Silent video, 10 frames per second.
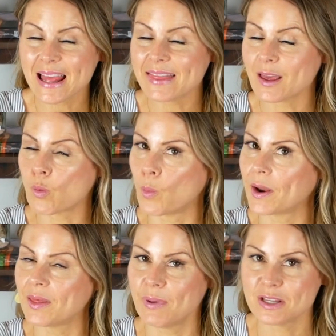I think one
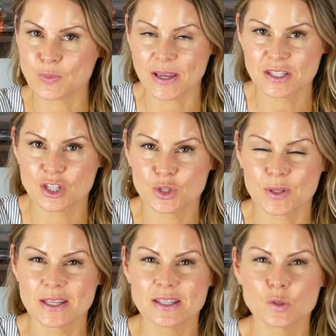of the best ways to do
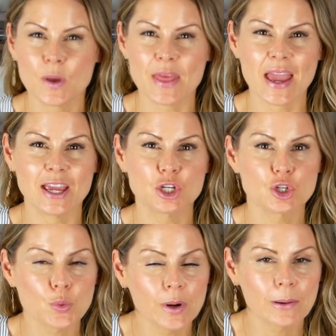this is with a
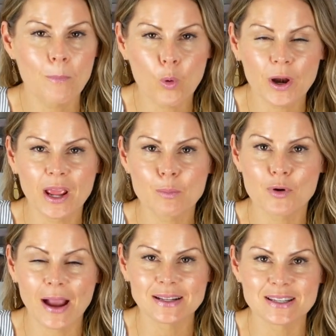short morning
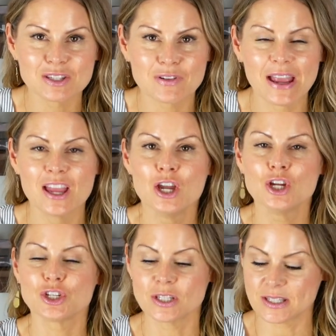practice, right?
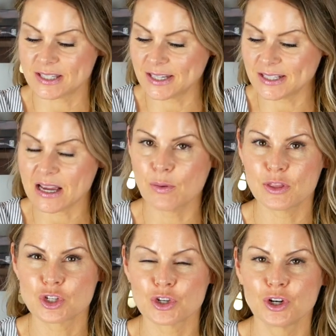Just sitting down with
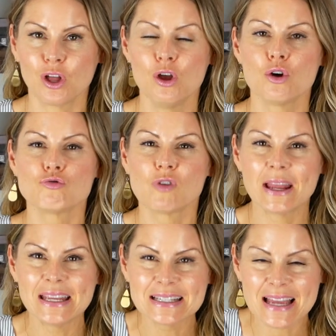the journal,
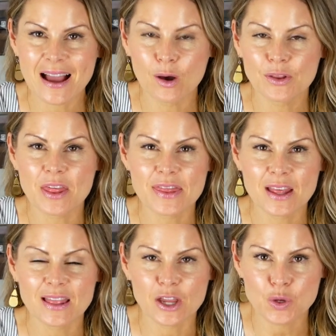writing down the
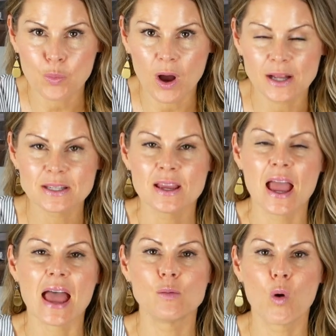thing that you want
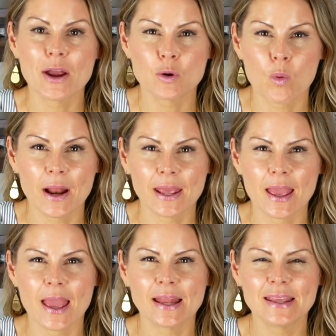and why you're wanting
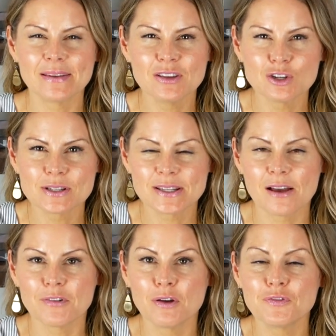it, and giving
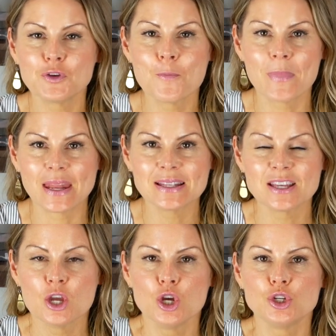yourself a few minutes
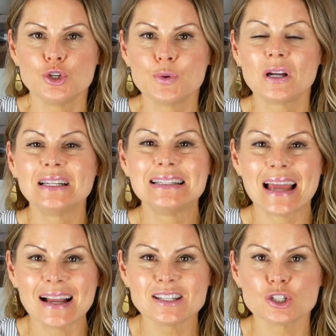to
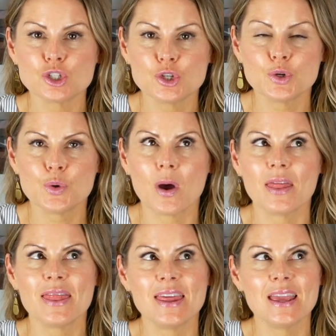connect to
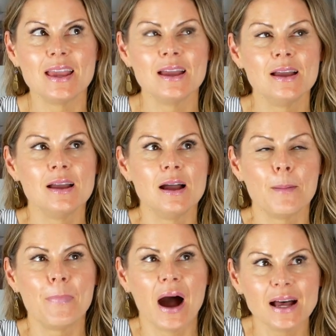the
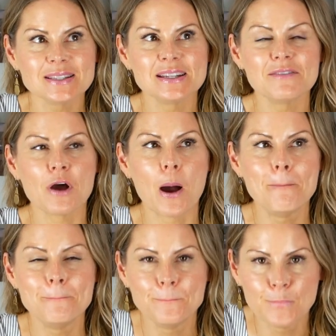positive
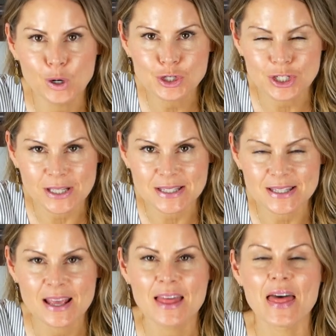
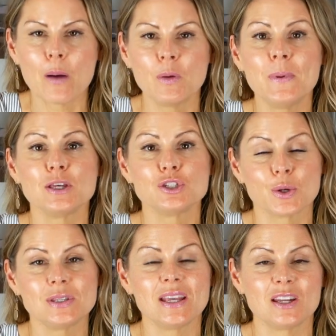emotions that would be
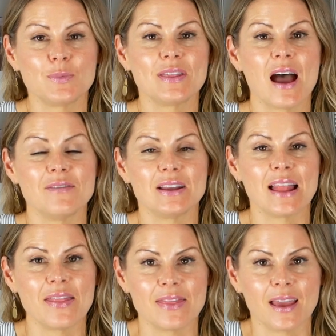associated with having
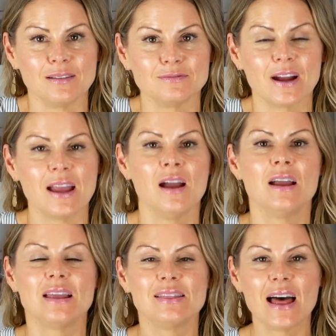that thing, right?
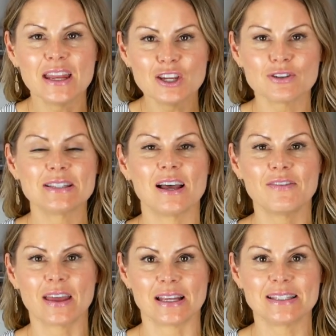Letting
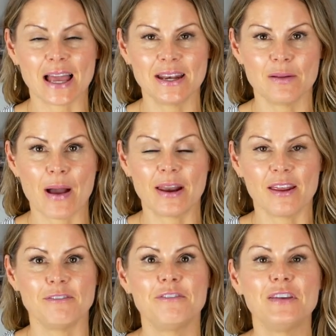yourself get excited about it
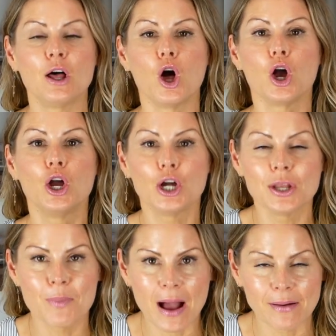and feel good
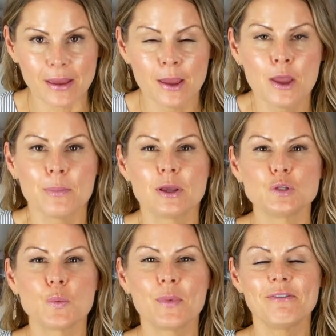about it.
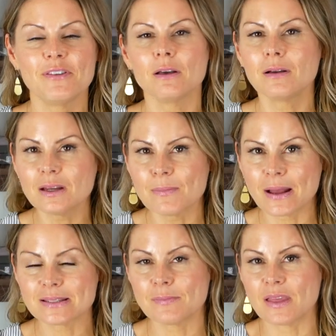Because when we feel good
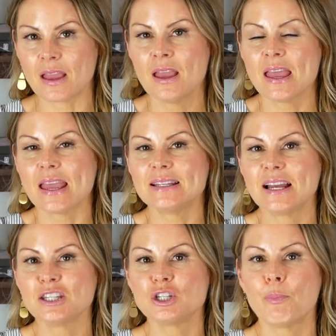about something, it
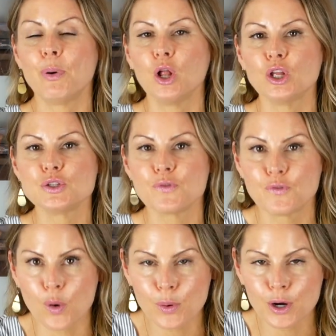tends to pull us
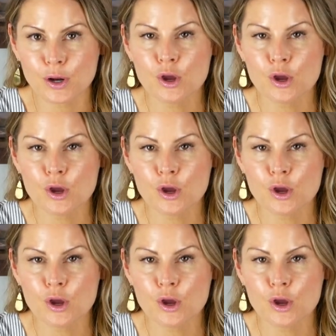forward,